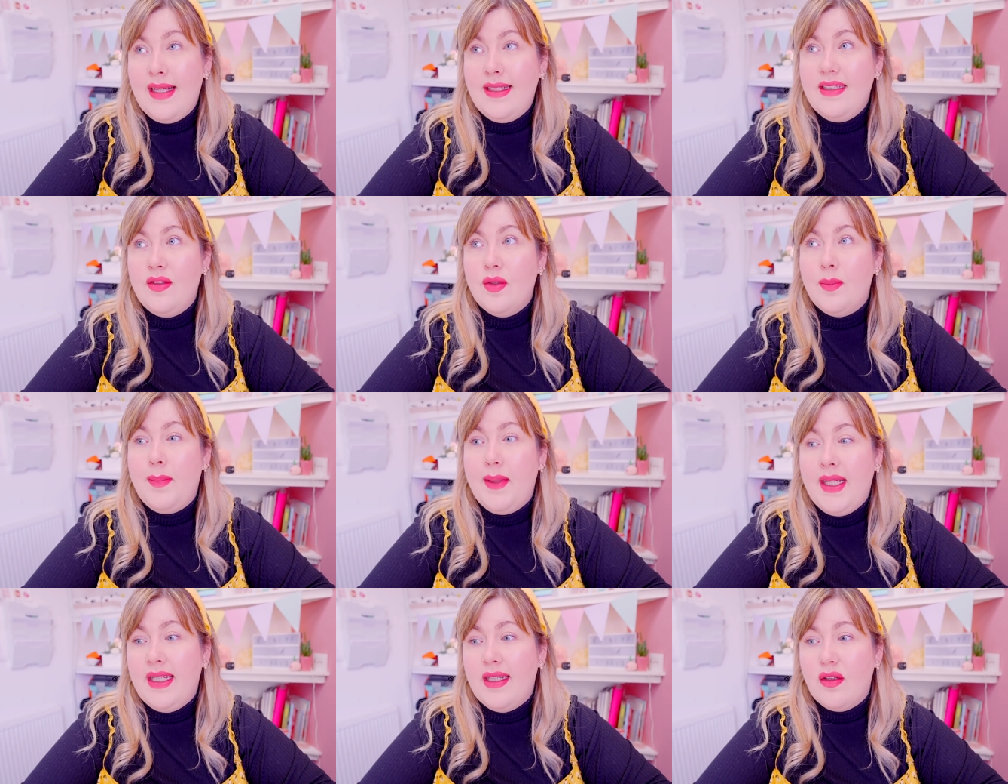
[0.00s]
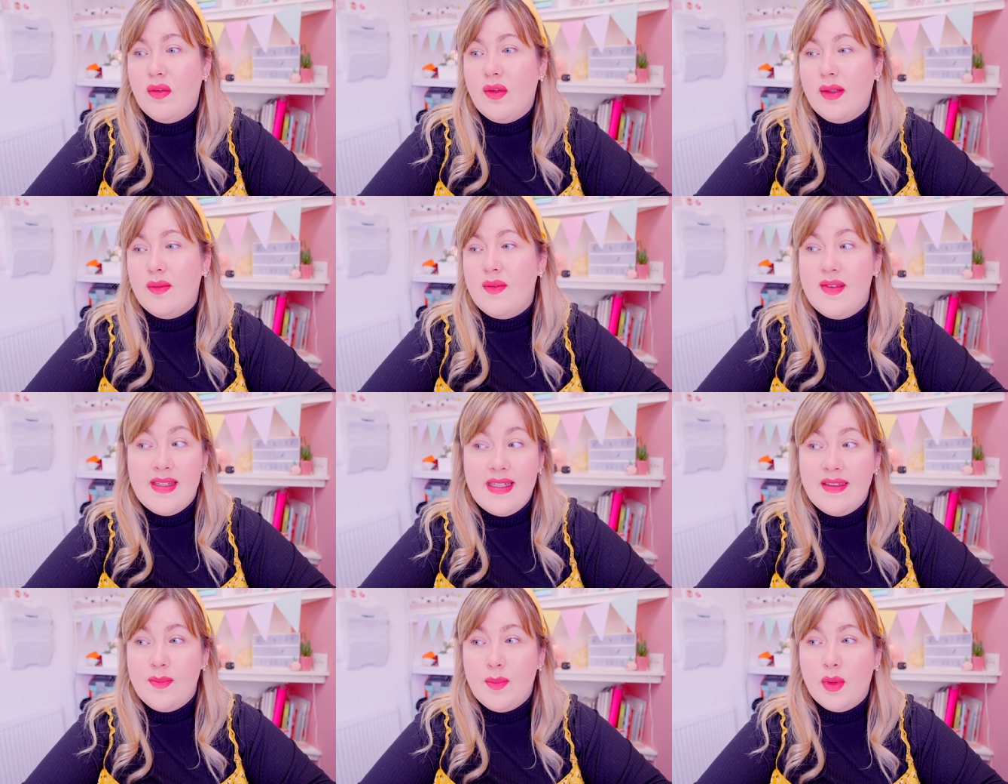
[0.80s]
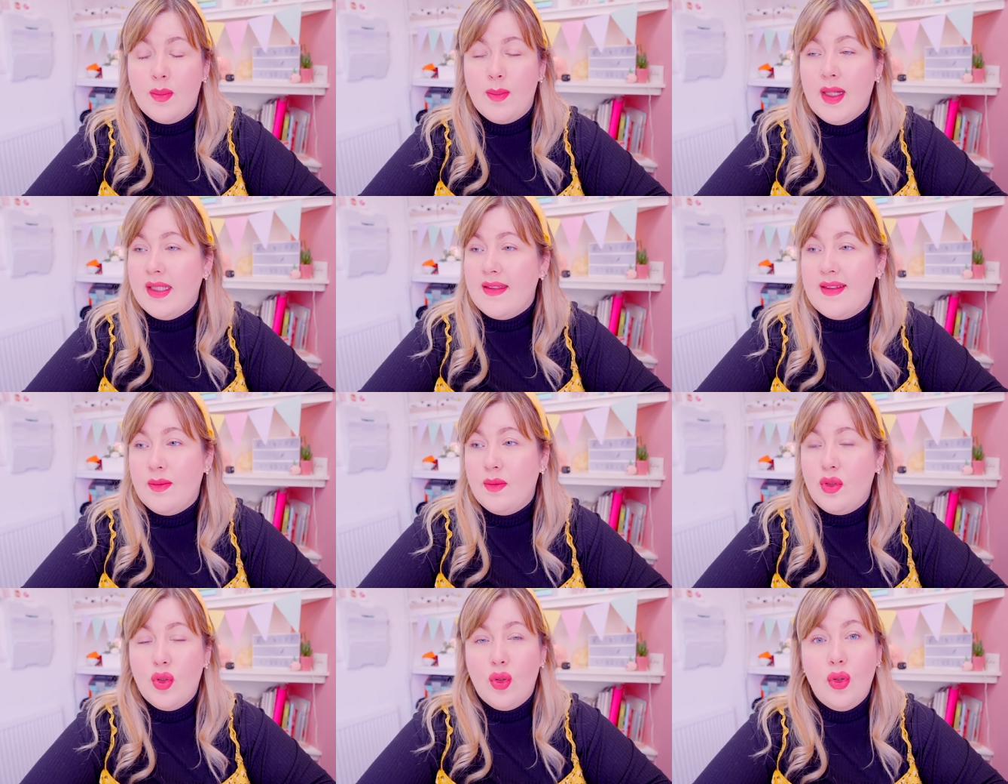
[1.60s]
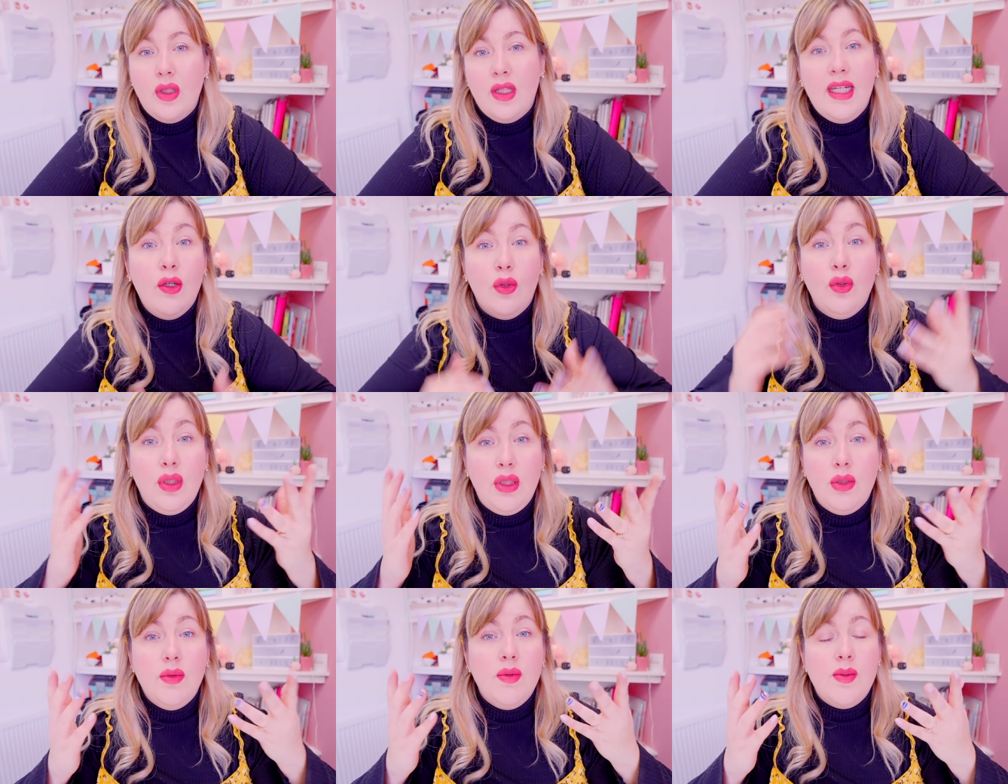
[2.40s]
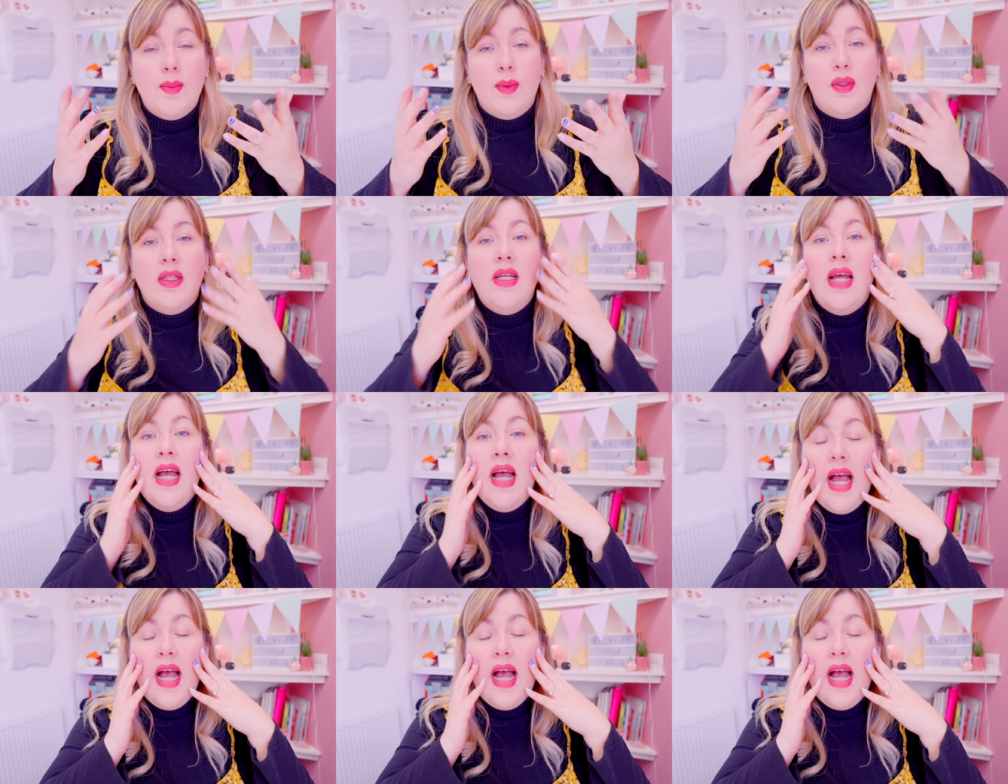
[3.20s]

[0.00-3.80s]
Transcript: ended up being around six bookmarks that were totally unusable